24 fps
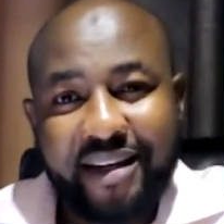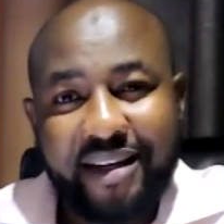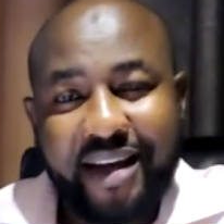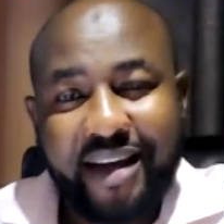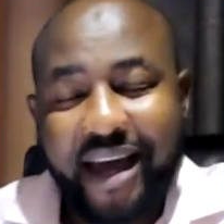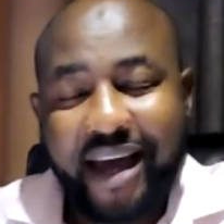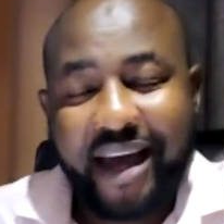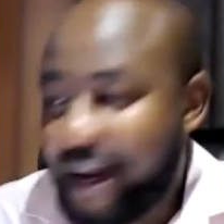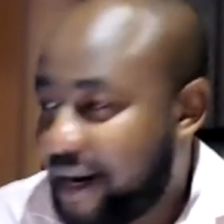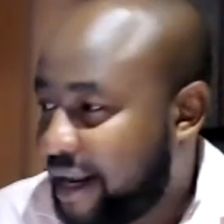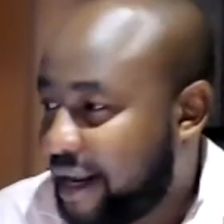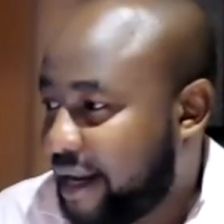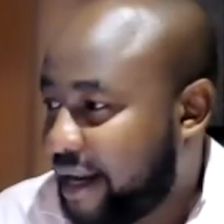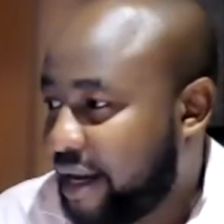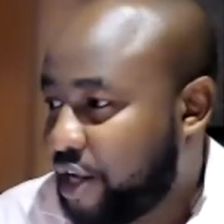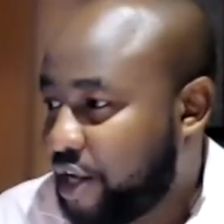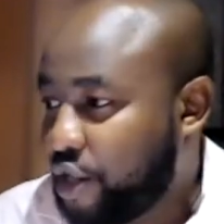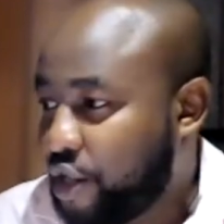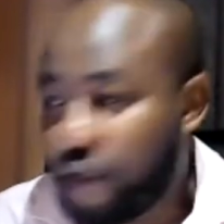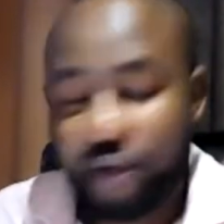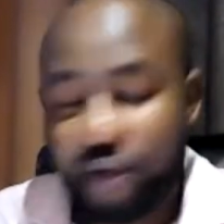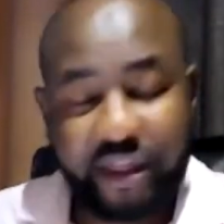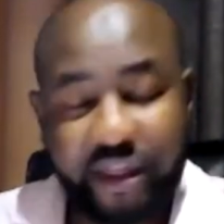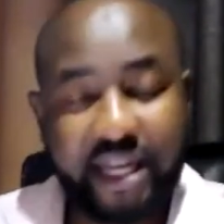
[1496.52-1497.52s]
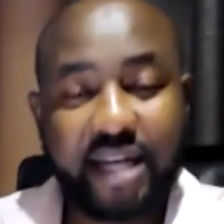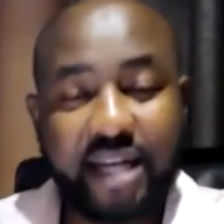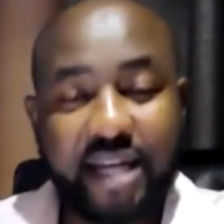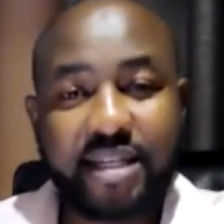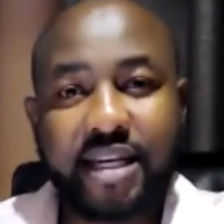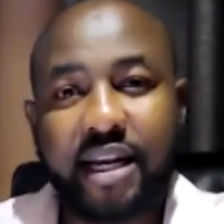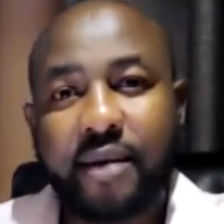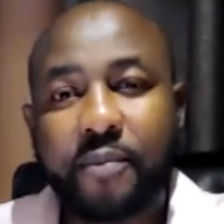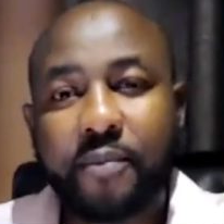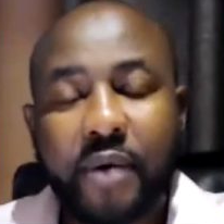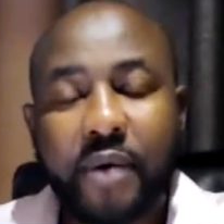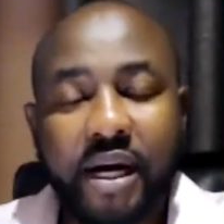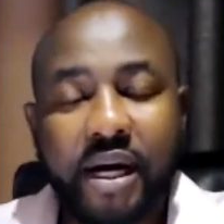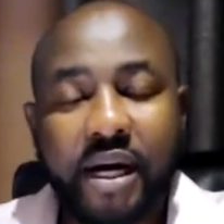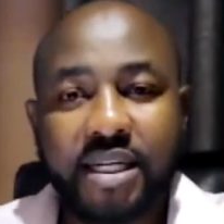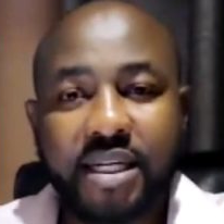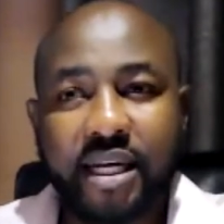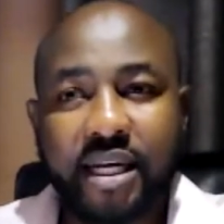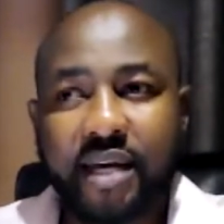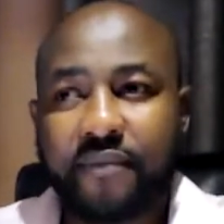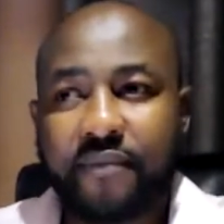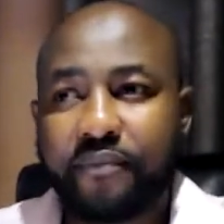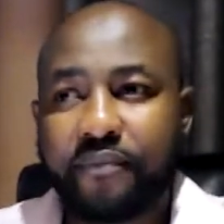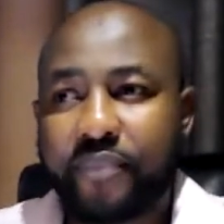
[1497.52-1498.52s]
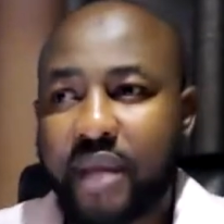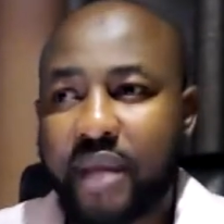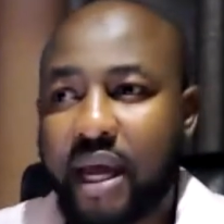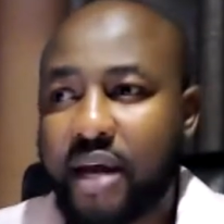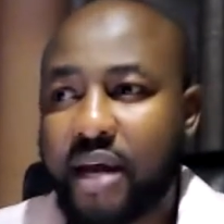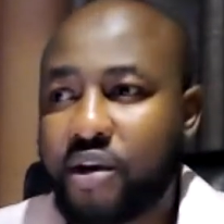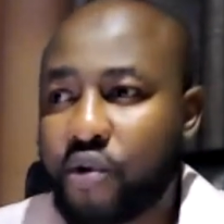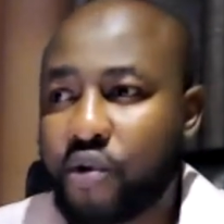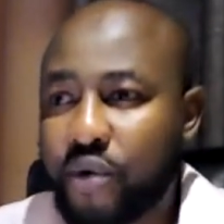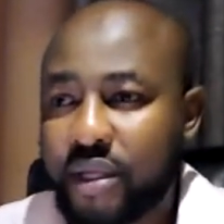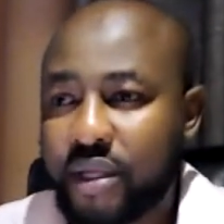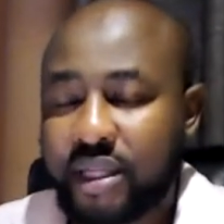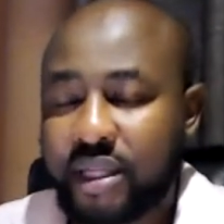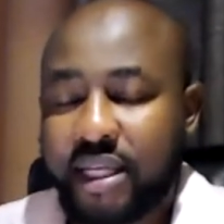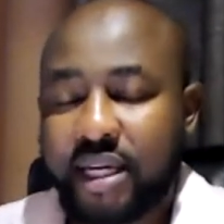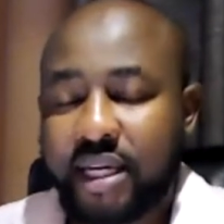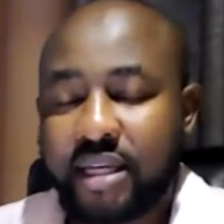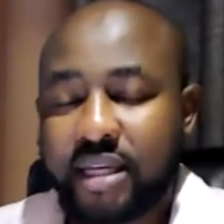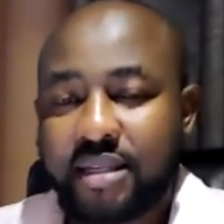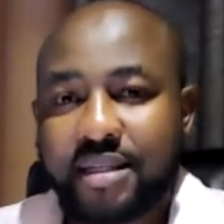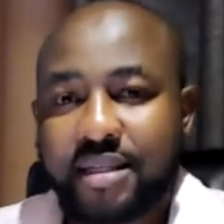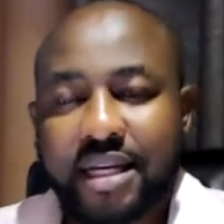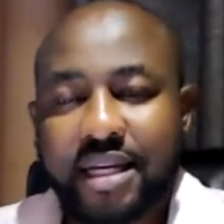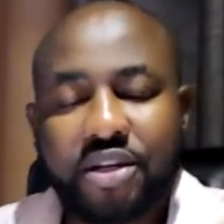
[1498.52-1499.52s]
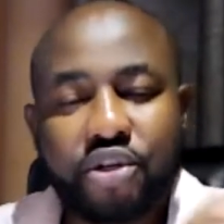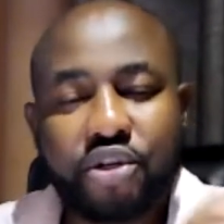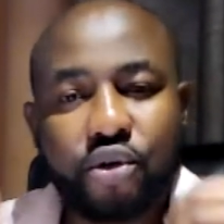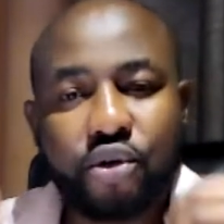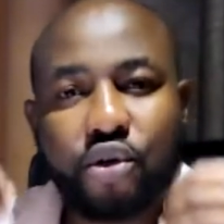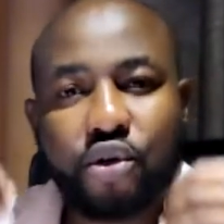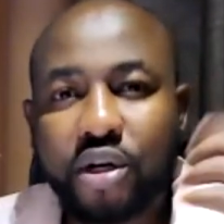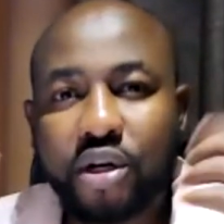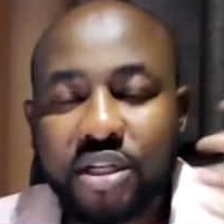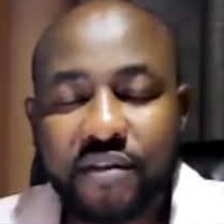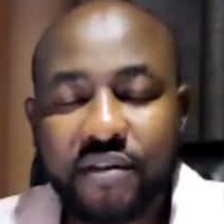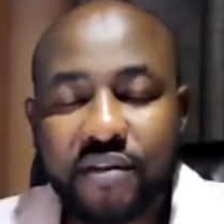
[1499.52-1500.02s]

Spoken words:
And you're there celebrating and doing things that you don't